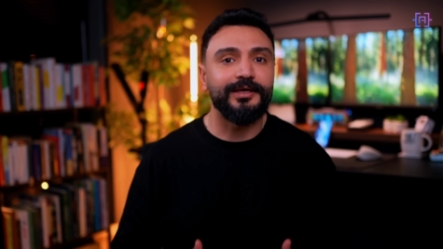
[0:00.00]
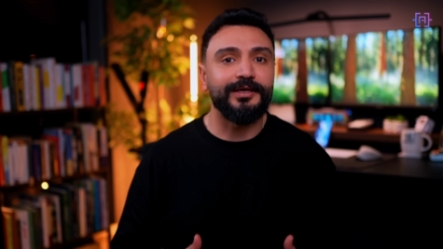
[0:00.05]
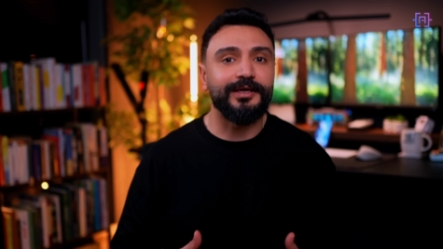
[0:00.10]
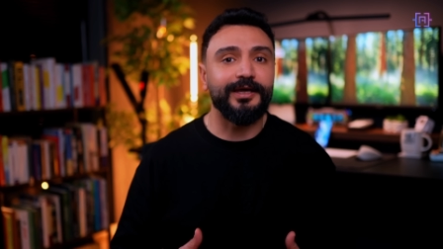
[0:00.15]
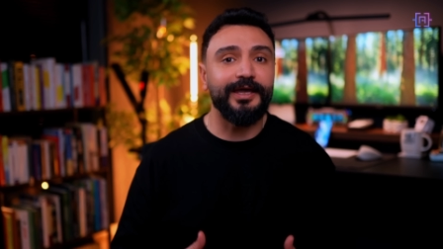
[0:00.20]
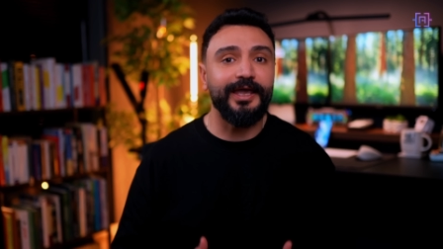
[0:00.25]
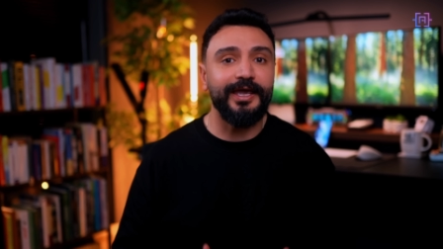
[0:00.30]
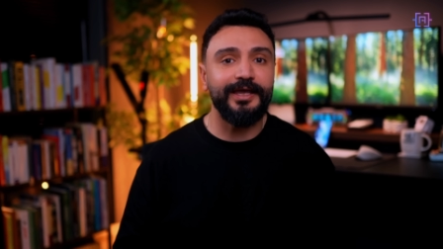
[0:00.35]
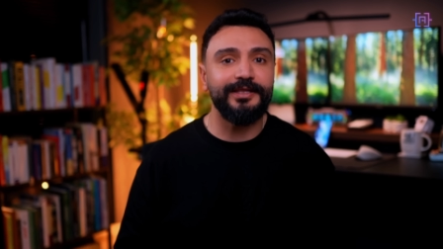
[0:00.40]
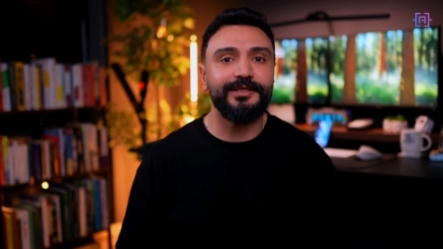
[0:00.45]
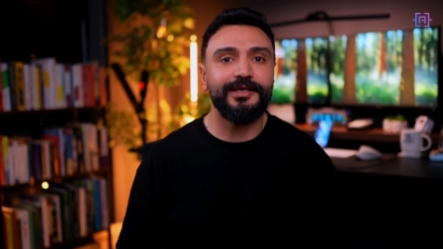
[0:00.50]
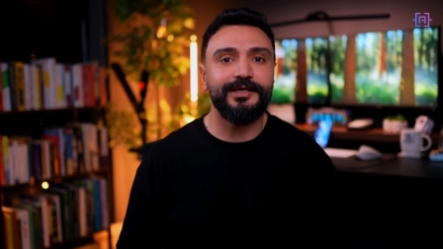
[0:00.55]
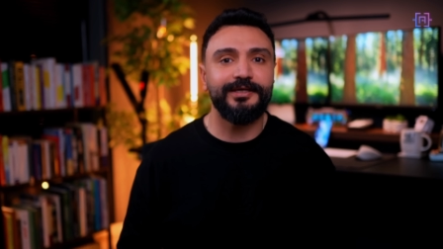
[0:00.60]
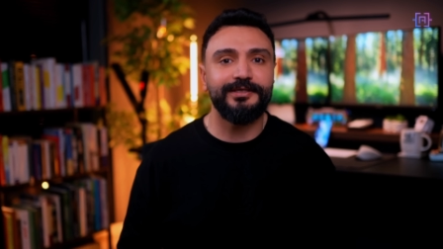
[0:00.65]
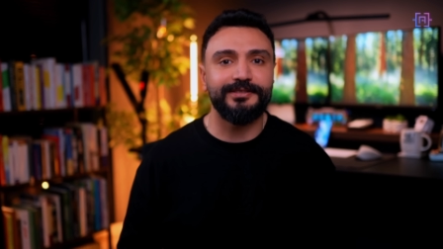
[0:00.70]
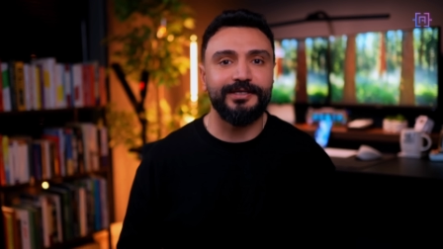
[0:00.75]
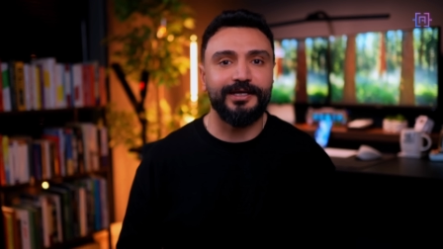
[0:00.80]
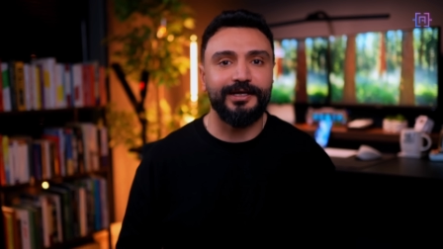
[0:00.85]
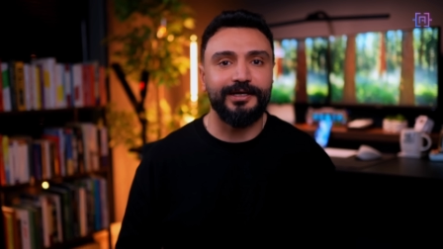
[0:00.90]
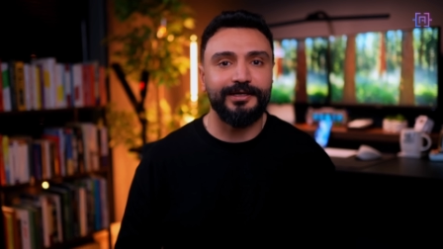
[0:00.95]
creating
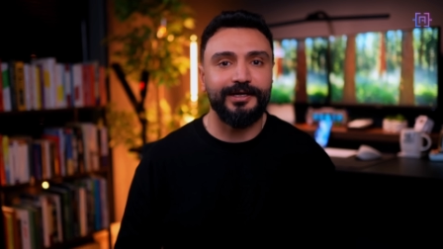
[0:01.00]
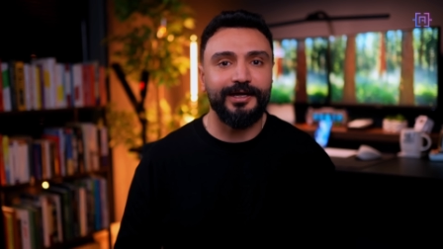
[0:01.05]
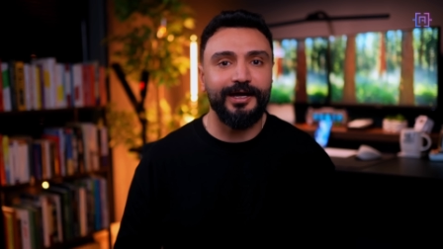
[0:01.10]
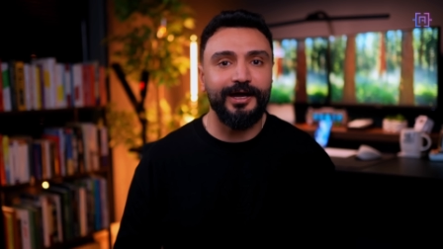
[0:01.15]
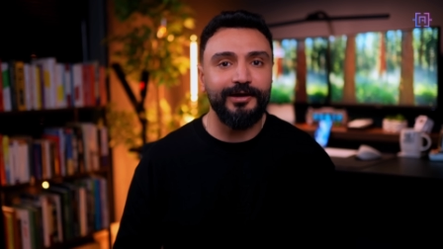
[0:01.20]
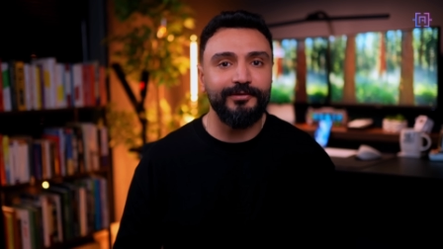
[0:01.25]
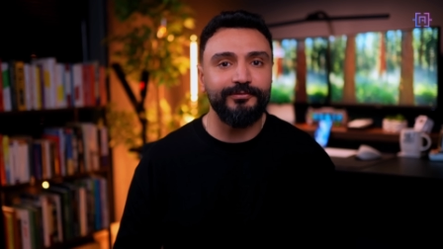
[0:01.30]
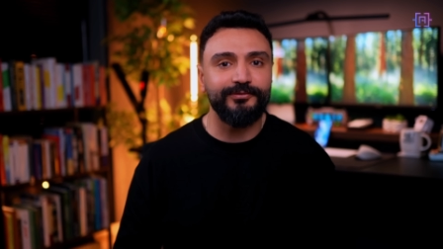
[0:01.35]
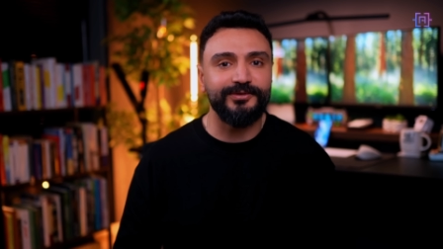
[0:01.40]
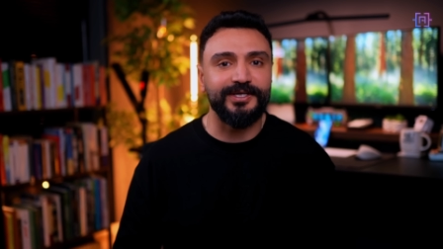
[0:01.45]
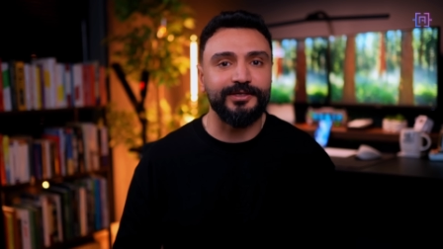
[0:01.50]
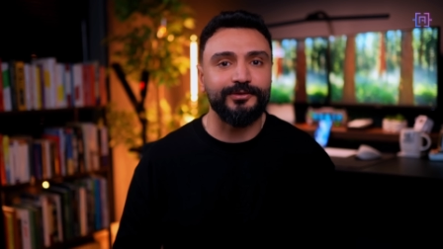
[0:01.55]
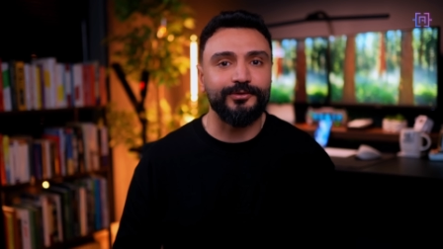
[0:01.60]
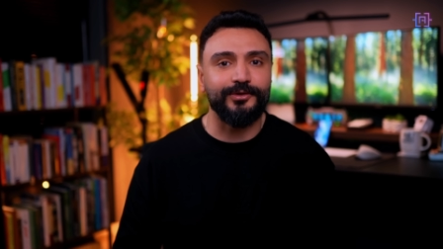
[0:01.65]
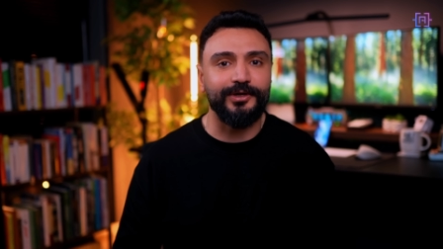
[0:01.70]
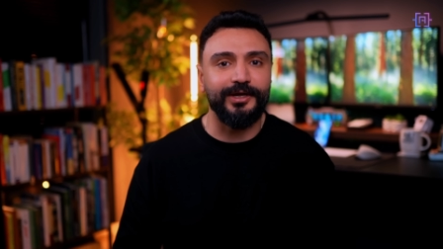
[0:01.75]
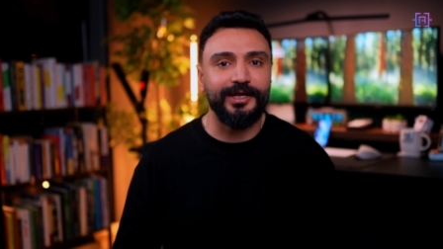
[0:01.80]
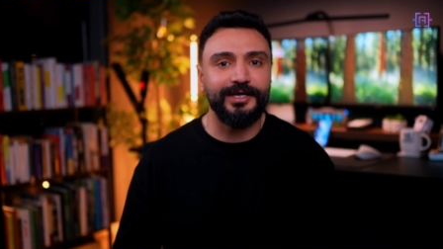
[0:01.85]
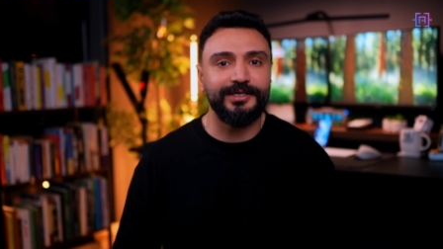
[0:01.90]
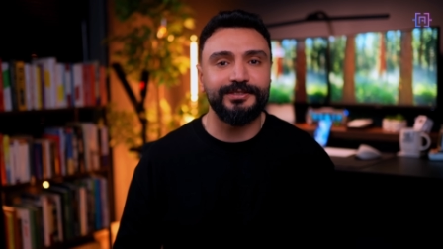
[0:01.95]
the graph that
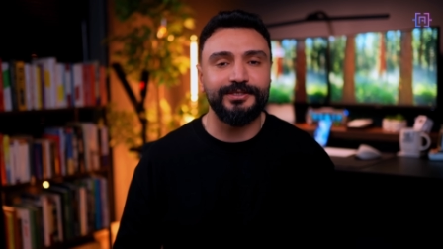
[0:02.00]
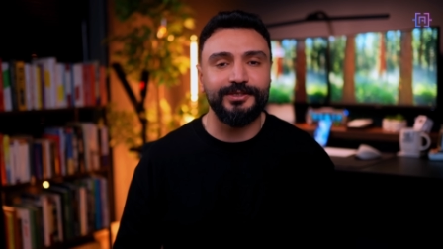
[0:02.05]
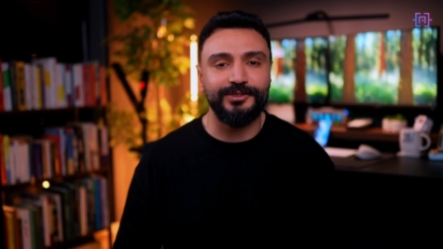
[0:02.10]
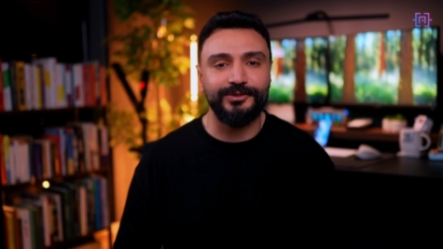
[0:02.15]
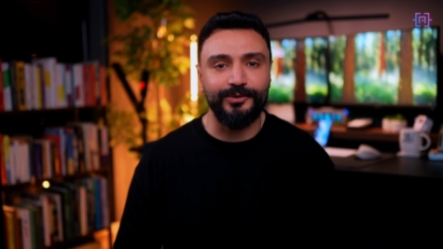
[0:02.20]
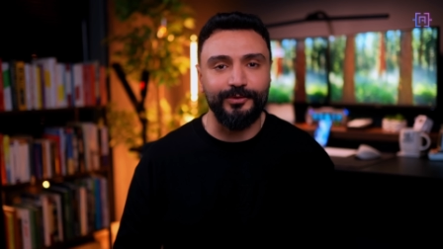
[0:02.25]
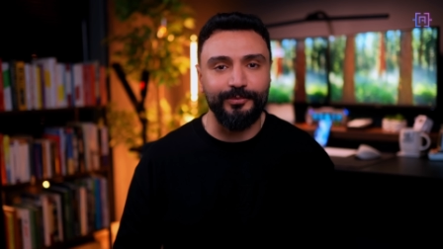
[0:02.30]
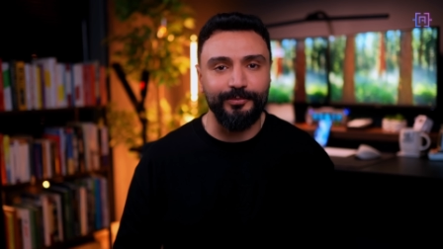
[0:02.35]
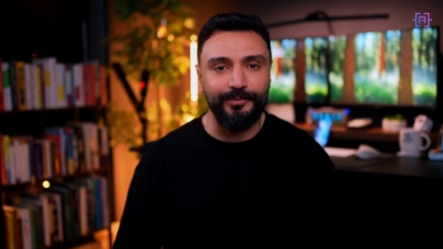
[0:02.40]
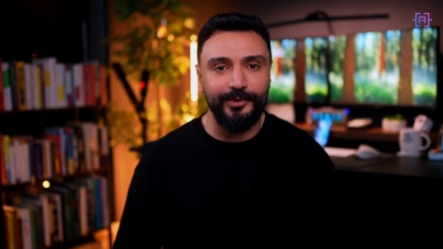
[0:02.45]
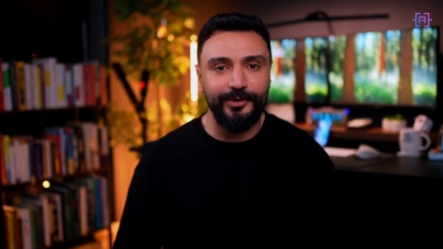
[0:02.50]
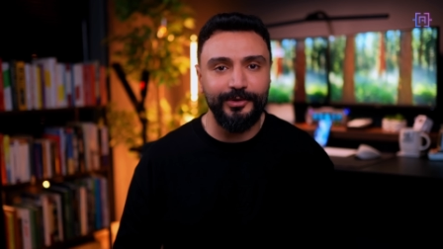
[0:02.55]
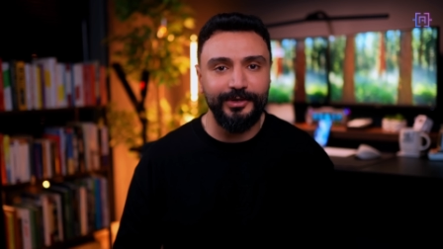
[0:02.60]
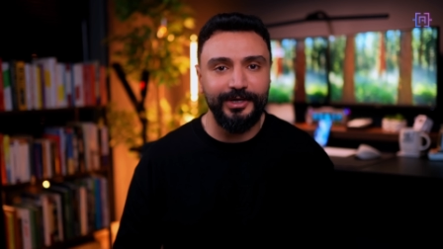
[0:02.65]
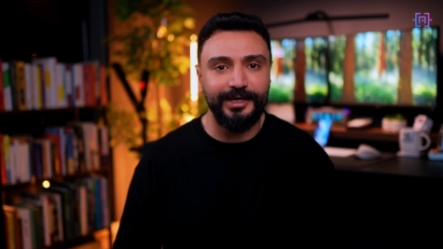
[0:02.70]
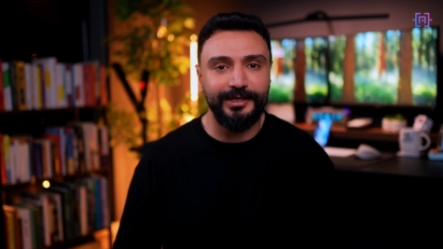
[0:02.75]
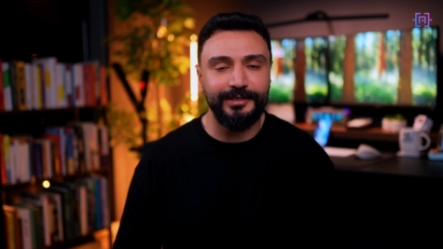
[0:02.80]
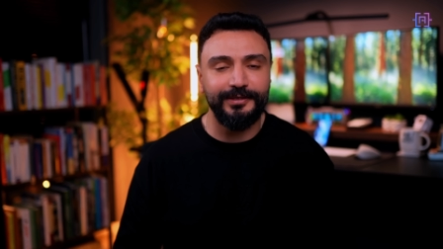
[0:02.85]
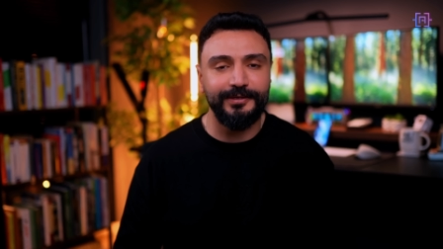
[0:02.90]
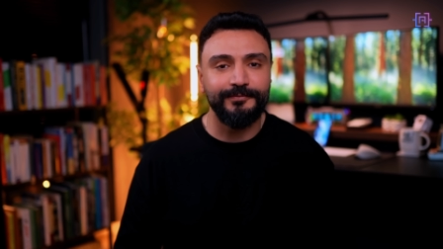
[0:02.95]
connects these
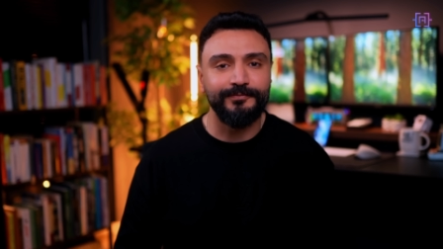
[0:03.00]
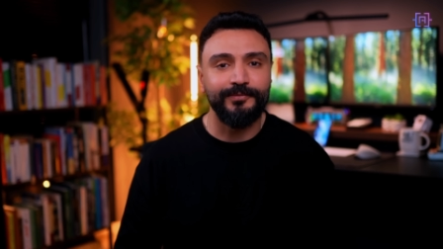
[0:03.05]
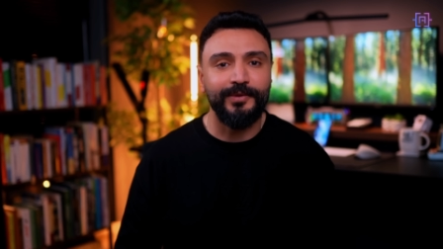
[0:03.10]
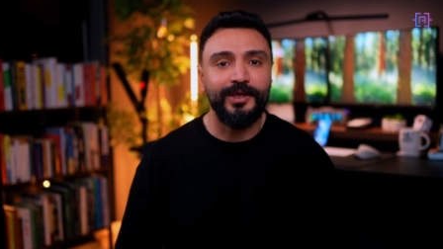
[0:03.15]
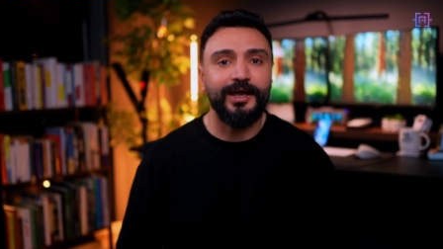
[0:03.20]
components,